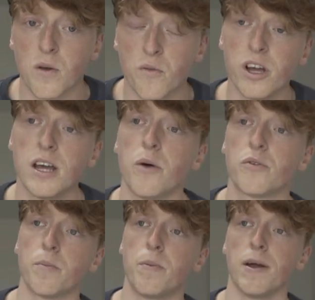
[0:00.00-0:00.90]
Really, I
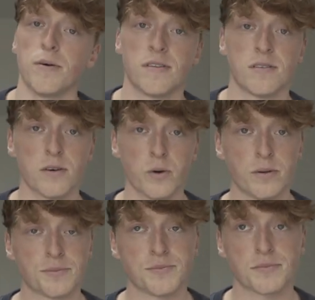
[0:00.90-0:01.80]
would compare it
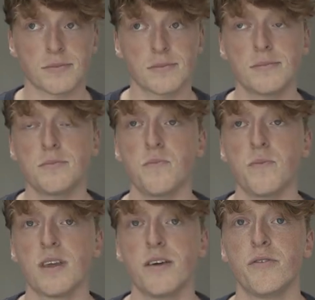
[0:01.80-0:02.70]
to
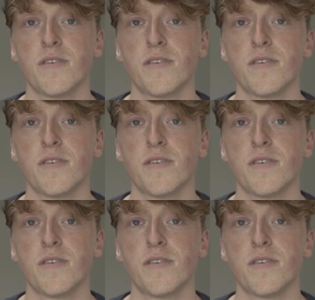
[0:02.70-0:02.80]
if